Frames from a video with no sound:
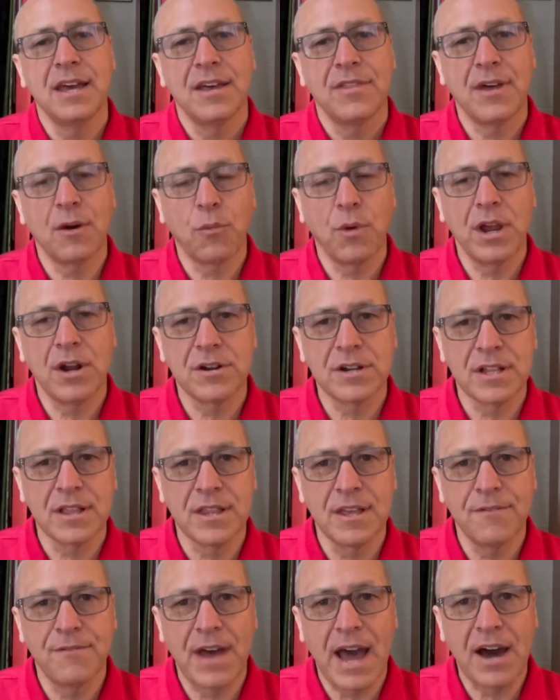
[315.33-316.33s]
that we are to
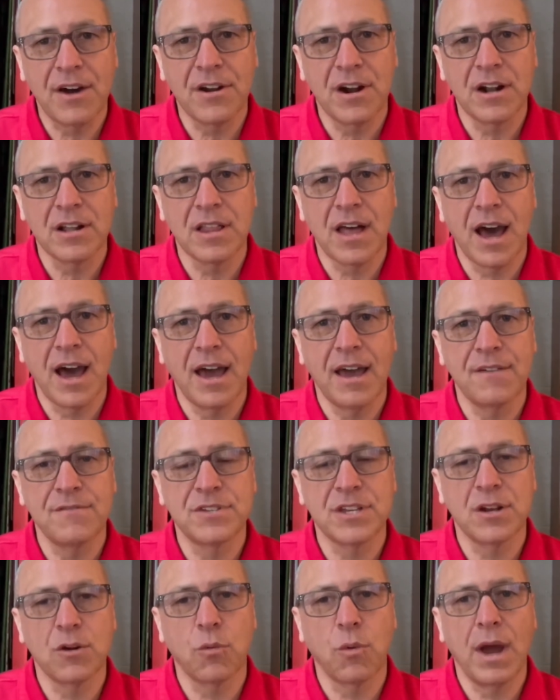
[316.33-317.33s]
live out our lives
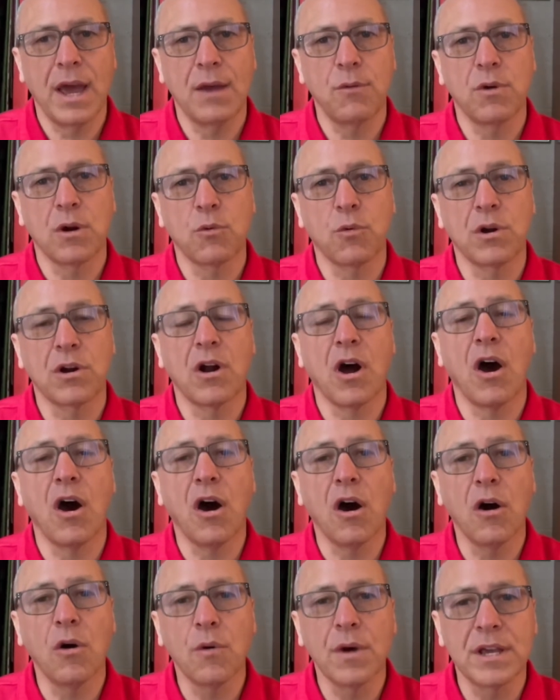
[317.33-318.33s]
in a way where we're
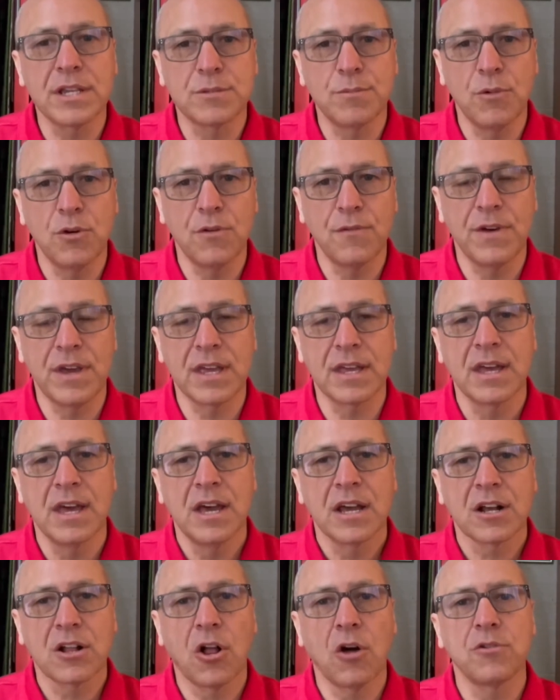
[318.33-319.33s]
always moving
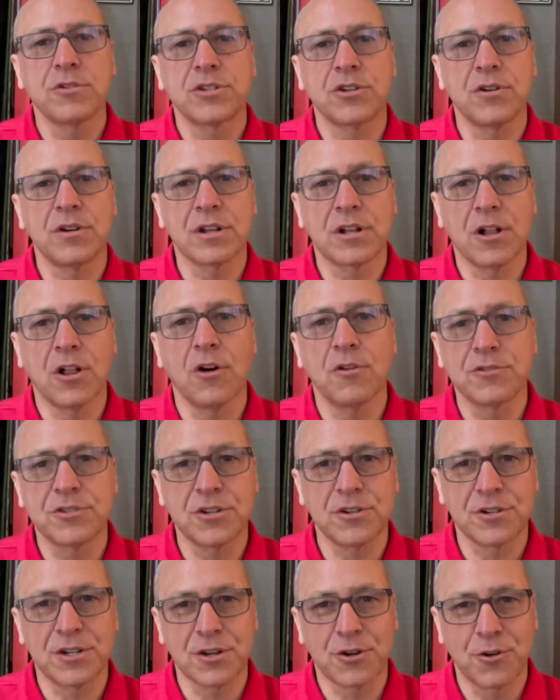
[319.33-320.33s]
closer and
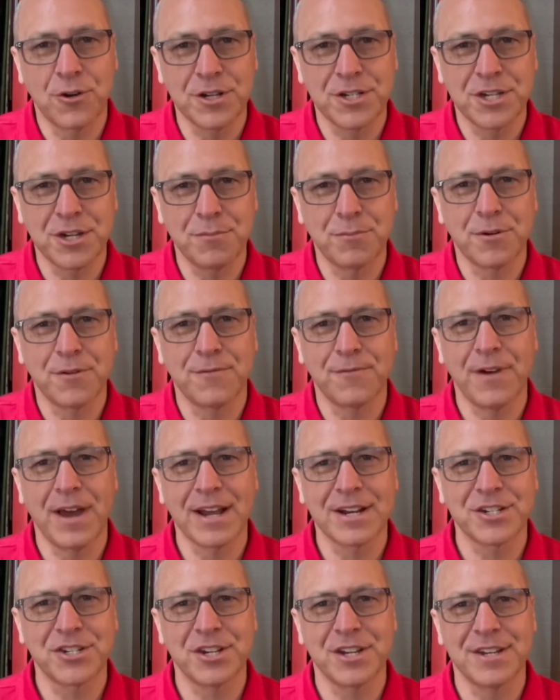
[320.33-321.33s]
closer to Christian
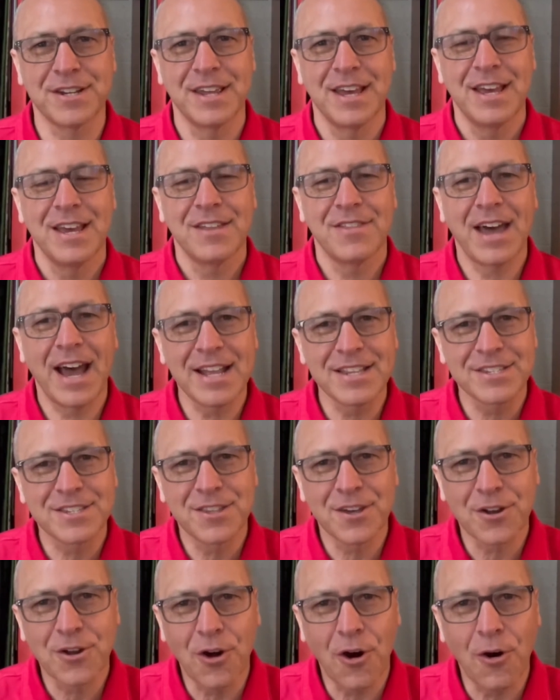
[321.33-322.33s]
perfection. That's
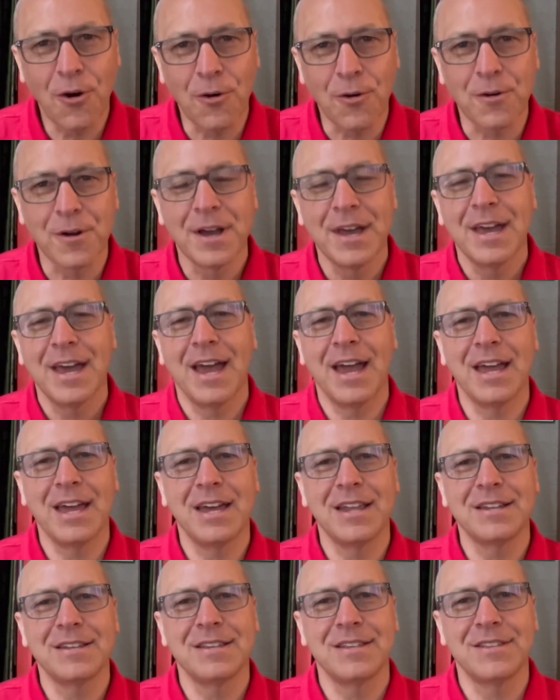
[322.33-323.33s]
the goal,
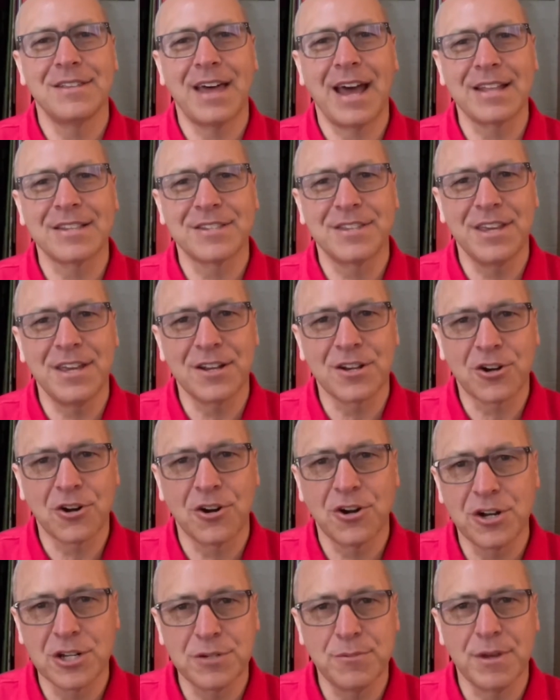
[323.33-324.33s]
and that's the
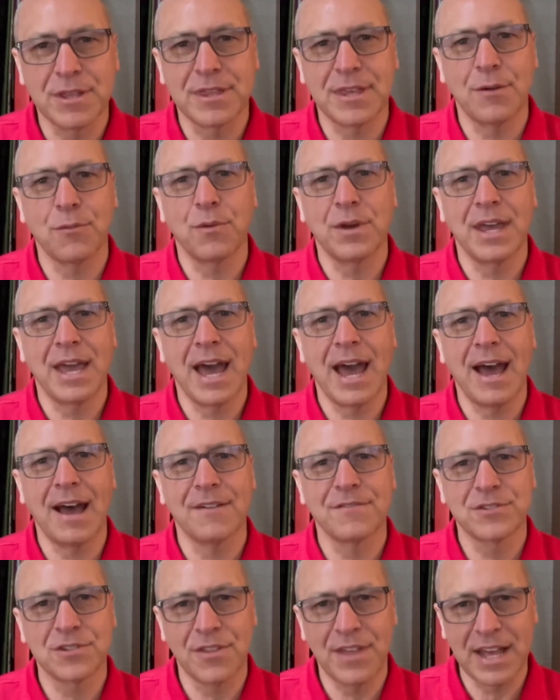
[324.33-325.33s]
encouragement that we
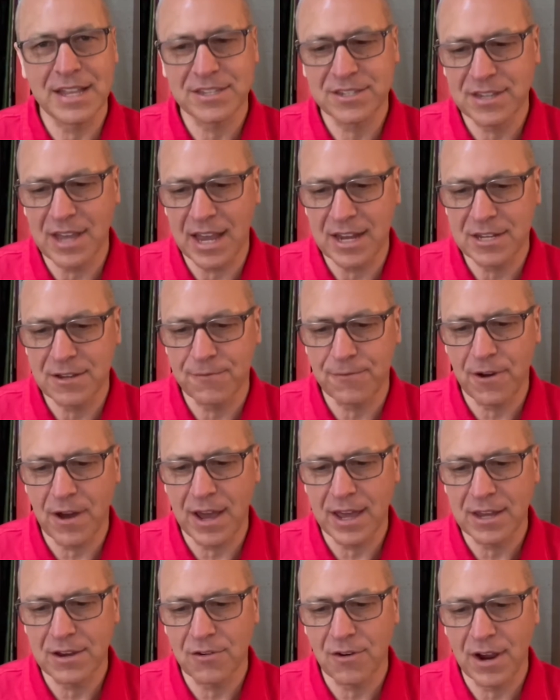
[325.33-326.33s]
have. So that's
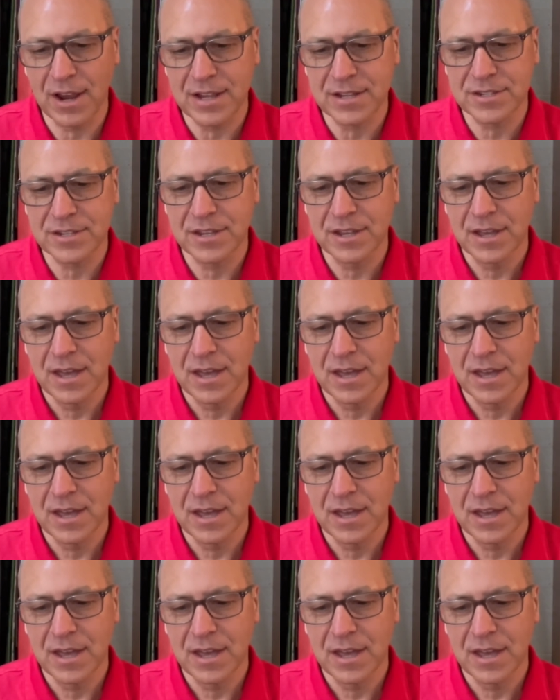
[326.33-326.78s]
sanctifying grace.